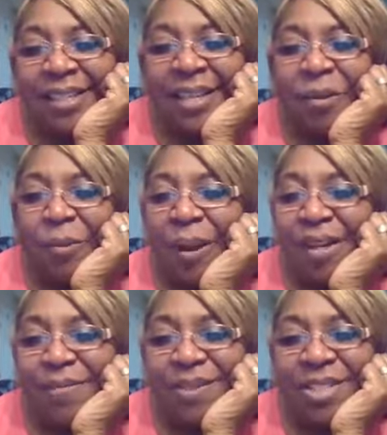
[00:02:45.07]
Say
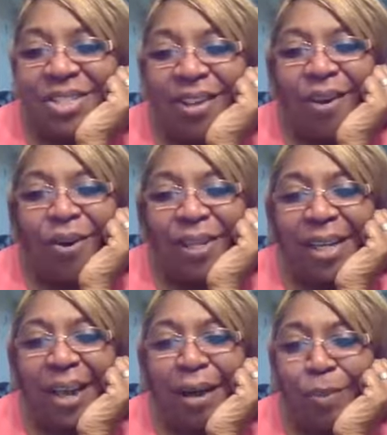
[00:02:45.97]
welcome to
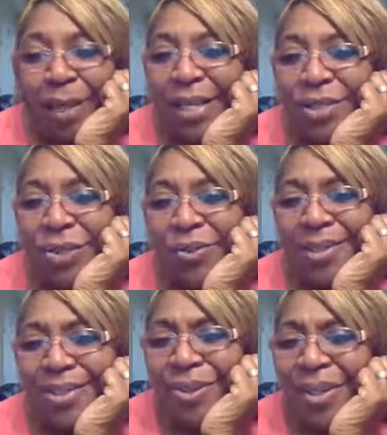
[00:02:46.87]
Shakola. God bless you.
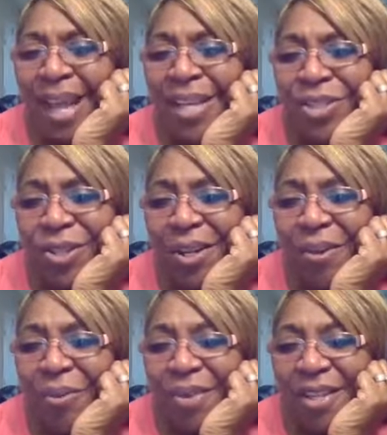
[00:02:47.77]
We're so glad you're
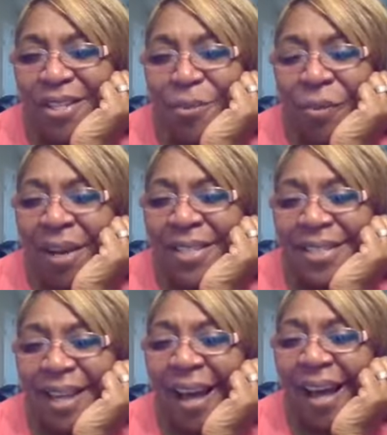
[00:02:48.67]
here with us.
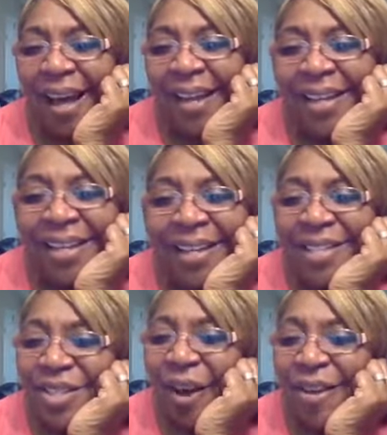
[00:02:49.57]
Praise God.
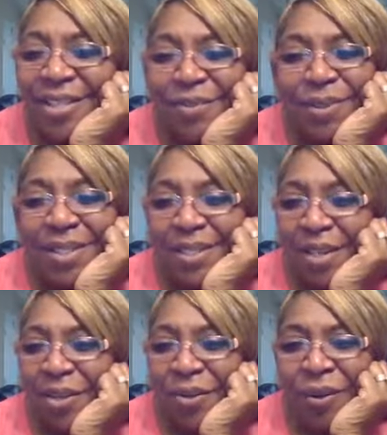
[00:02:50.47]
It's awesome to
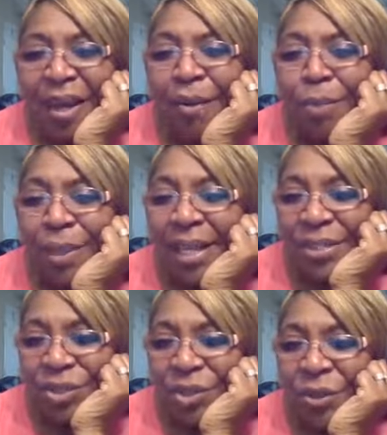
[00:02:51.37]
see you. God
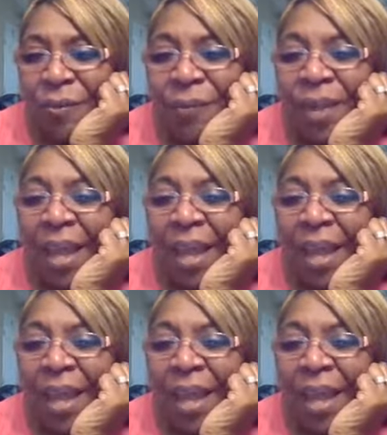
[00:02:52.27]
bless you.